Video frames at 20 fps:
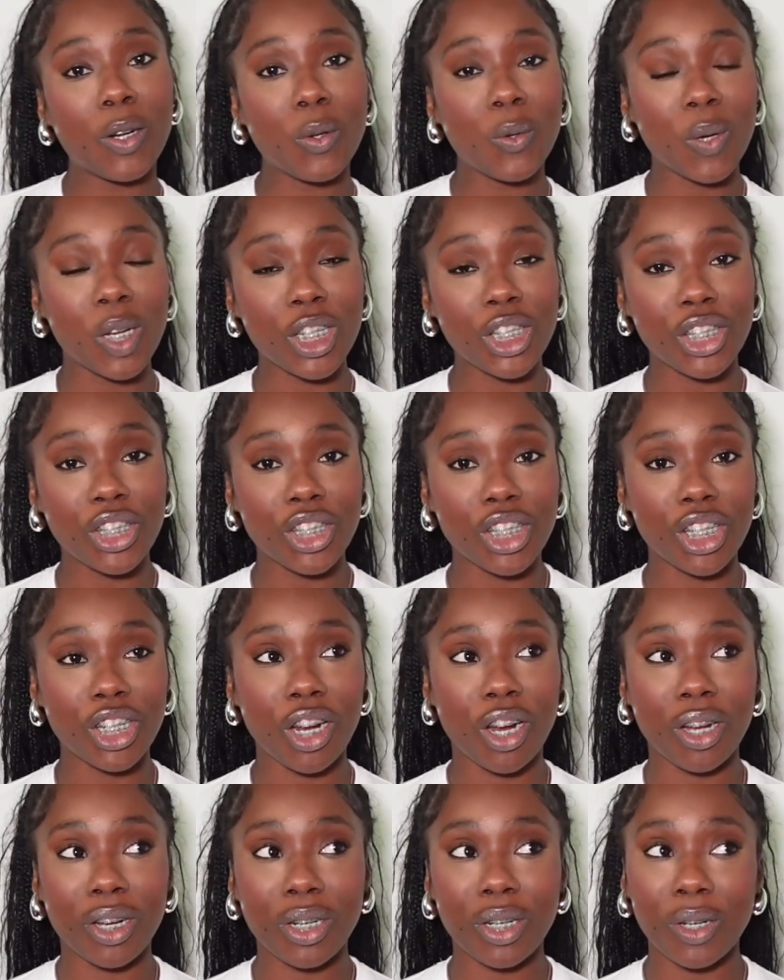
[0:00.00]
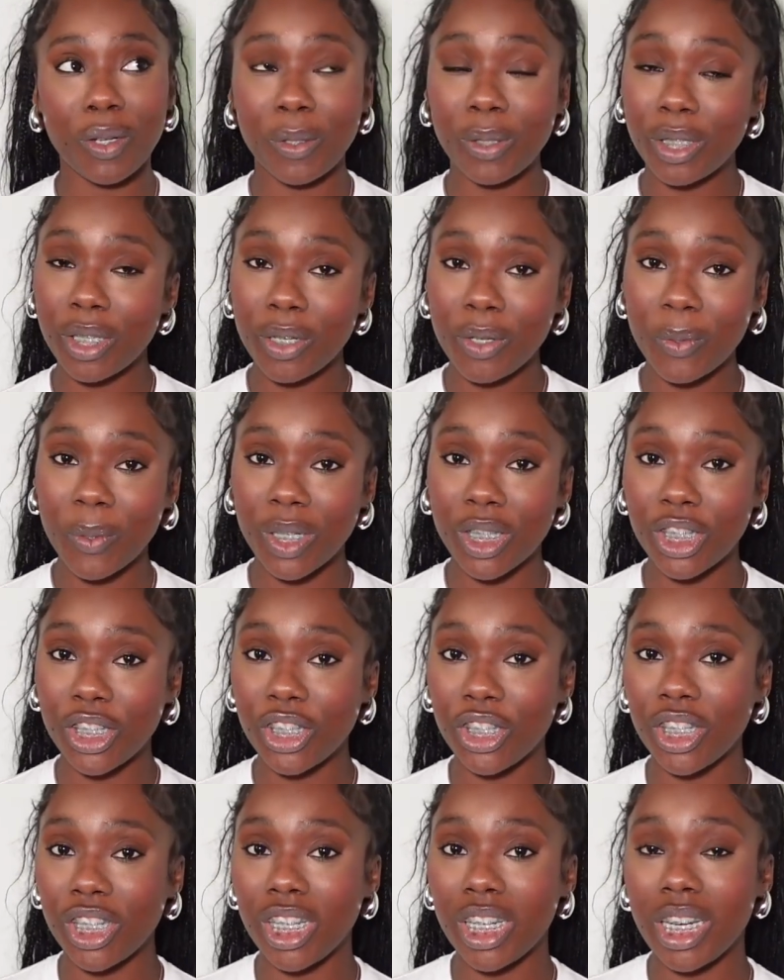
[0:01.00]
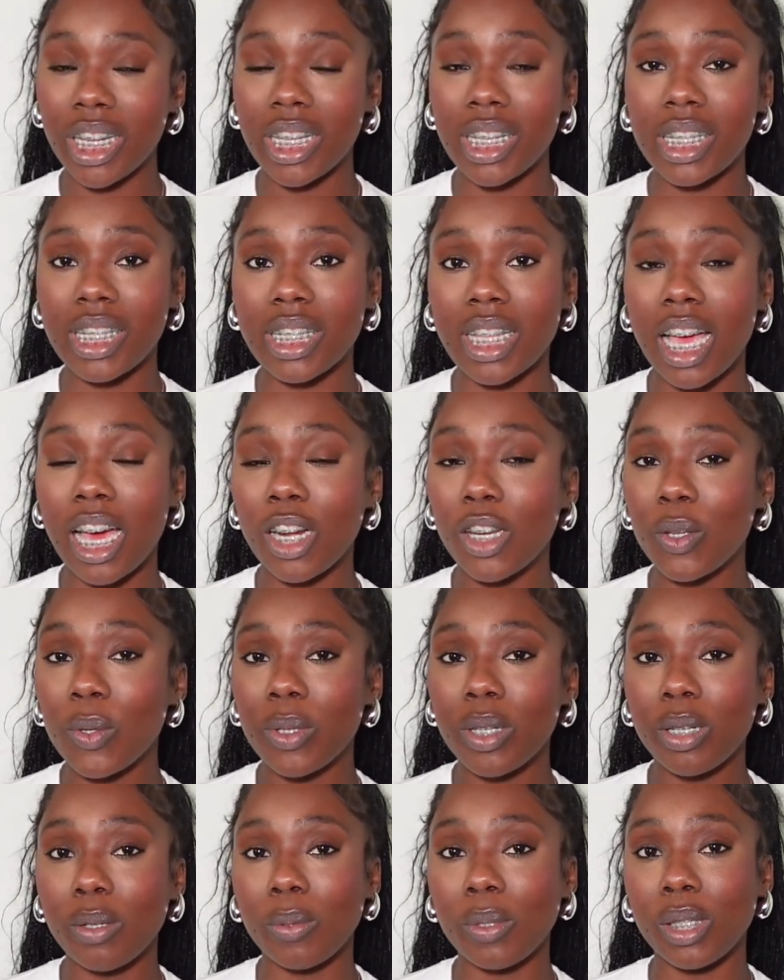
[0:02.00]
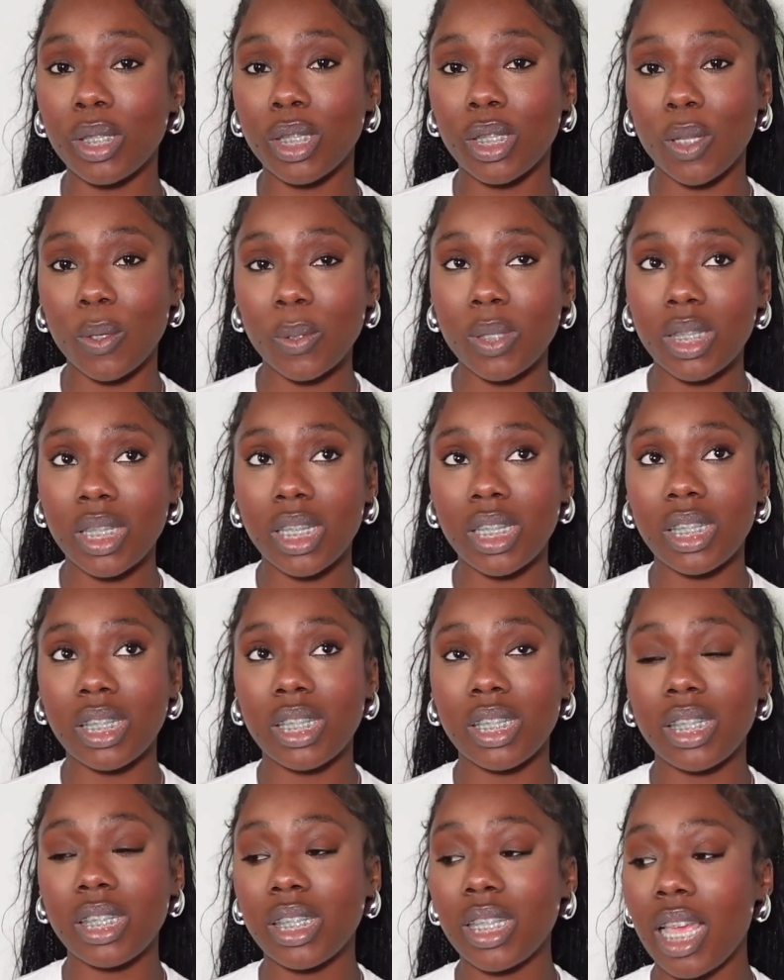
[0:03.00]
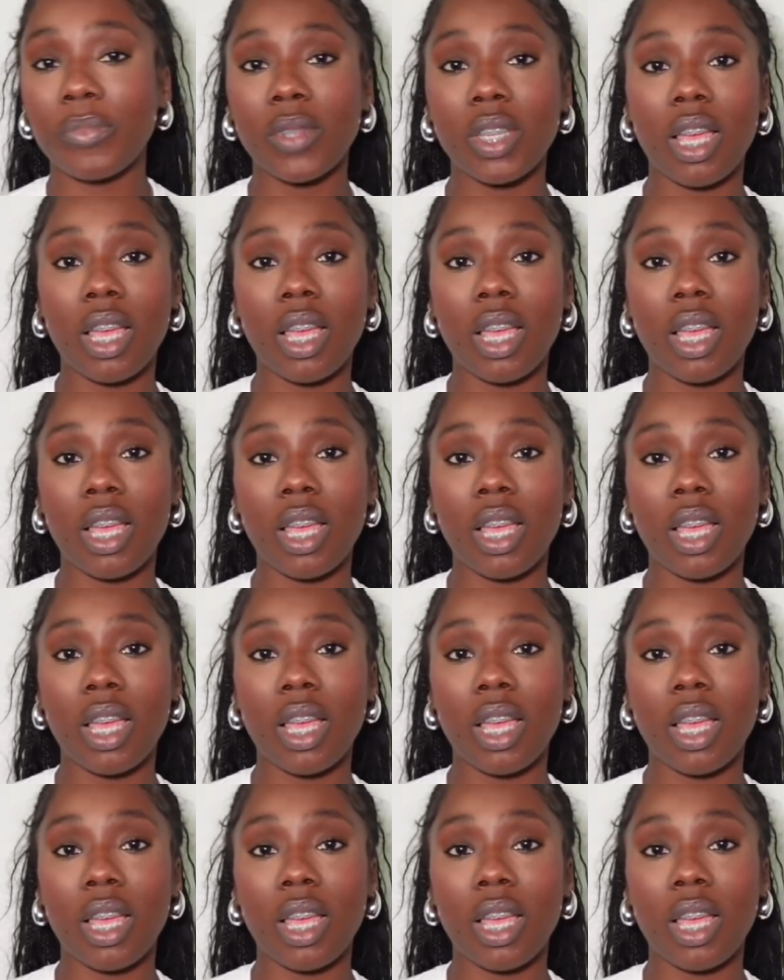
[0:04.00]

question, our closing question, is how do you deal with slow seasons?